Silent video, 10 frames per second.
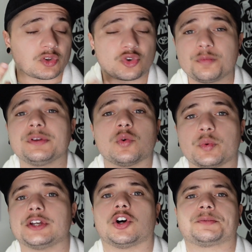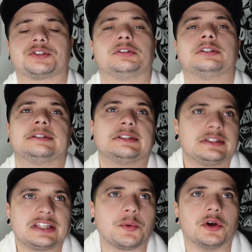Could be a weird option.
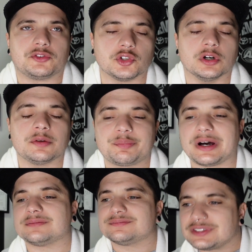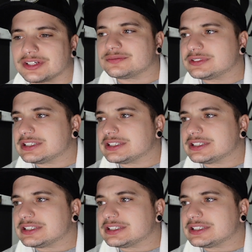They won't do it, but, you know,